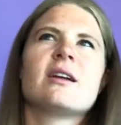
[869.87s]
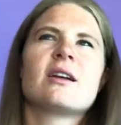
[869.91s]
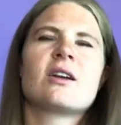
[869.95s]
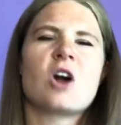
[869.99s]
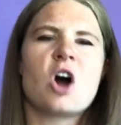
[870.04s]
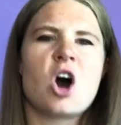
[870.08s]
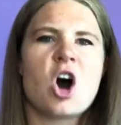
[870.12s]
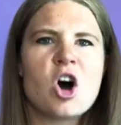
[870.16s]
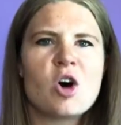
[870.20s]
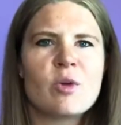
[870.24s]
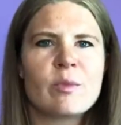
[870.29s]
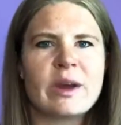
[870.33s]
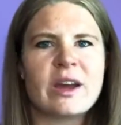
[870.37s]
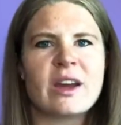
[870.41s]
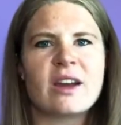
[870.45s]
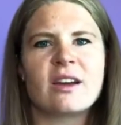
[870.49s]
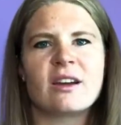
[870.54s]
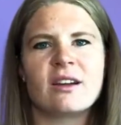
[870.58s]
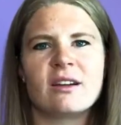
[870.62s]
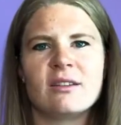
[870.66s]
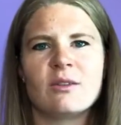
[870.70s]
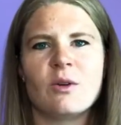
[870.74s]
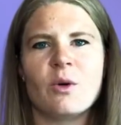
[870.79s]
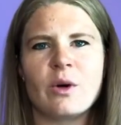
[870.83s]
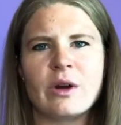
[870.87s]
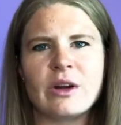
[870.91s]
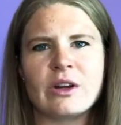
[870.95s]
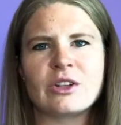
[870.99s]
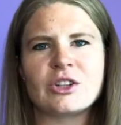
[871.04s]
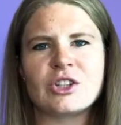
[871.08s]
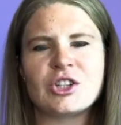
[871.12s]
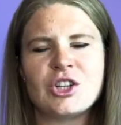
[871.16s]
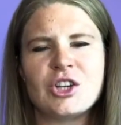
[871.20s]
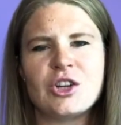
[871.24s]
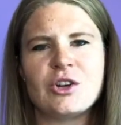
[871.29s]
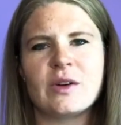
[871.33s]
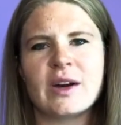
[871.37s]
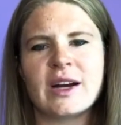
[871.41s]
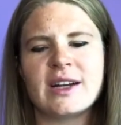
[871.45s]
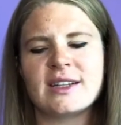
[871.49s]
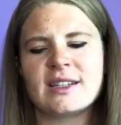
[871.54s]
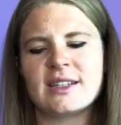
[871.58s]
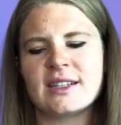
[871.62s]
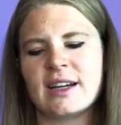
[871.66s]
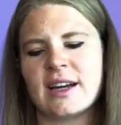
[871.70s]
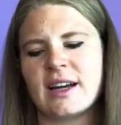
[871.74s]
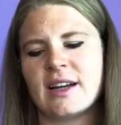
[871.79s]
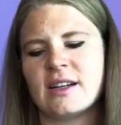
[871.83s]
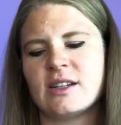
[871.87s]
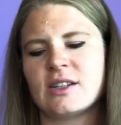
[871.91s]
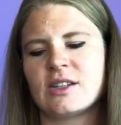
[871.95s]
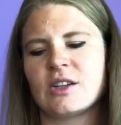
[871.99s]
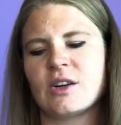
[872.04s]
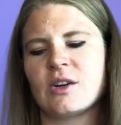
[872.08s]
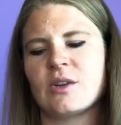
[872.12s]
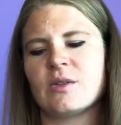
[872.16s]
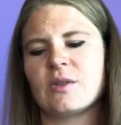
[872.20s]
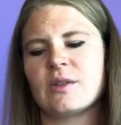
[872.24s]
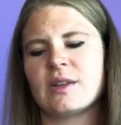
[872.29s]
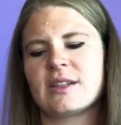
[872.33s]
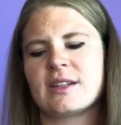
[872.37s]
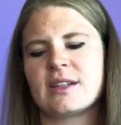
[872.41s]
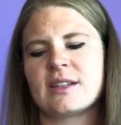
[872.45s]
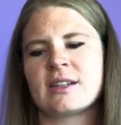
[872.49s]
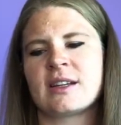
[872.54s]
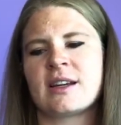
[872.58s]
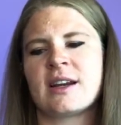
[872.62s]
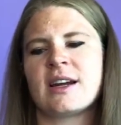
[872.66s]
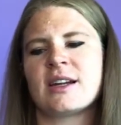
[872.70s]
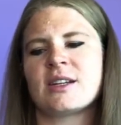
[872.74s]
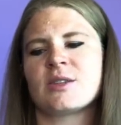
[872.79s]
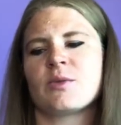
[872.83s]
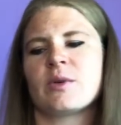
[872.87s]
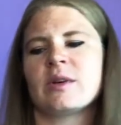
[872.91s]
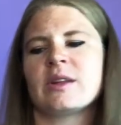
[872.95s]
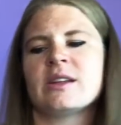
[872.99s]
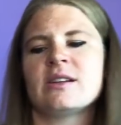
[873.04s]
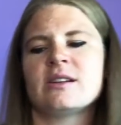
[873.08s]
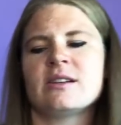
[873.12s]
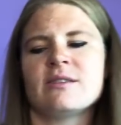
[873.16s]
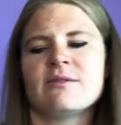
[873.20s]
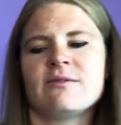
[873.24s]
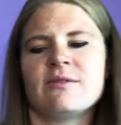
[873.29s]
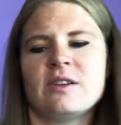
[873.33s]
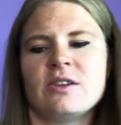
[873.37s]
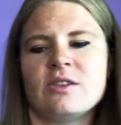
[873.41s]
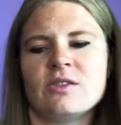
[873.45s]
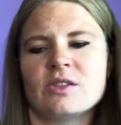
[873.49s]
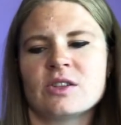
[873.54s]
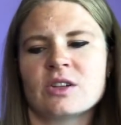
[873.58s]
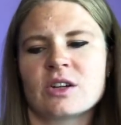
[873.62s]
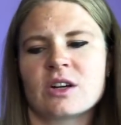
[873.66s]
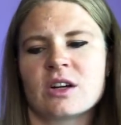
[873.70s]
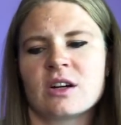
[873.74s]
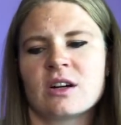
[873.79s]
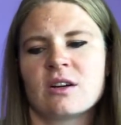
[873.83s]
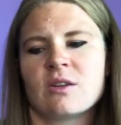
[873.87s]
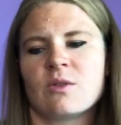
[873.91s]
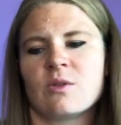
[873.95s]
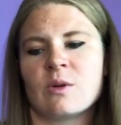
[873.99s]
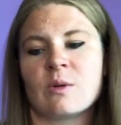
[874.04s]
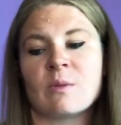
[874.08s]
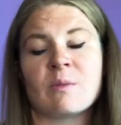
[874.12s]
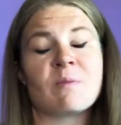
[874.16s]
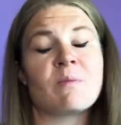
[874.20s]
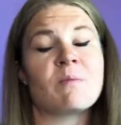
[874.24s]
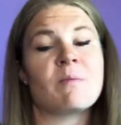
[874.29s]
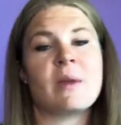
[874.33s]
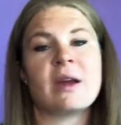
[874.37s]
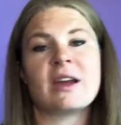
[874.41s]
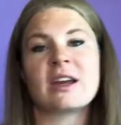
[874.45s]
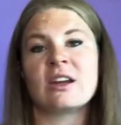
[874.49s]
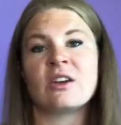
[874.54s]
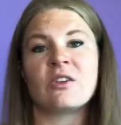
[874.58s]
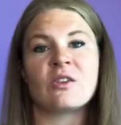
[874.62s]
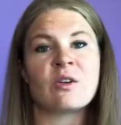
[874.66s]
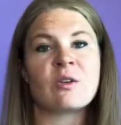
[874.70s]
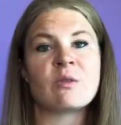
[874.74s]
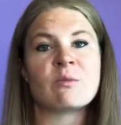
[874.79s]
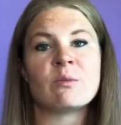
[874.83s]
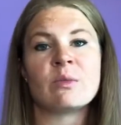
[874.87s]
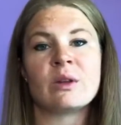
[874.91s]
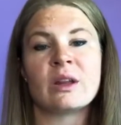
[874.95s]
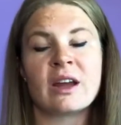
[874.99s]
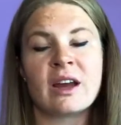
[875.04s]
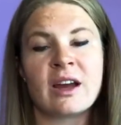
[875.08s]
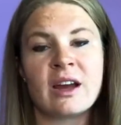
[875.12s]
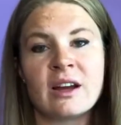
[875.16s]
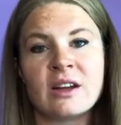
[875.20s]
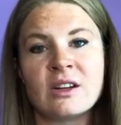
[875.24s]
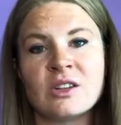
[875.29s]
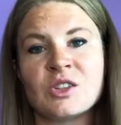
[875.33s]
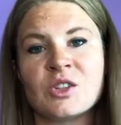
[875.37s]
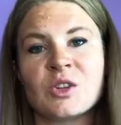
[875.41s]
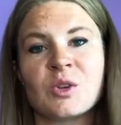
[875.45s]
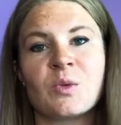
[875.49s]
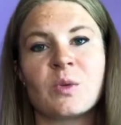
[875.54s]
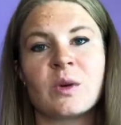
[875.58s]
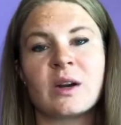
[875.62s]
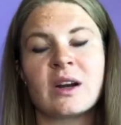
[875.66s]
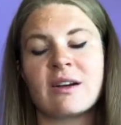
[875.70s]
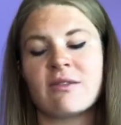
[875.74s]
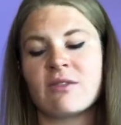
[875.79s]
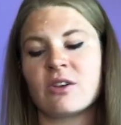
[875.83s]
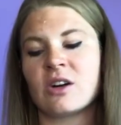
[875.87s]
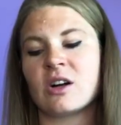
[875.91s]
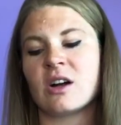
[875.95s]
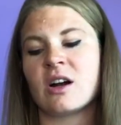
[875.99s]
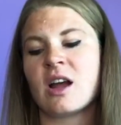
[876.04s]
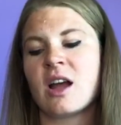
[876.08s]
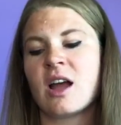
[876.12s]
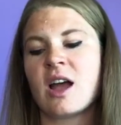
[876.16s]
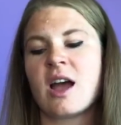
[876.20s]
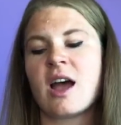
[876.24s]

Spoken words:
calming oil too, I'd say. So this is a nice one in the diffuser, or making your own blends or whatever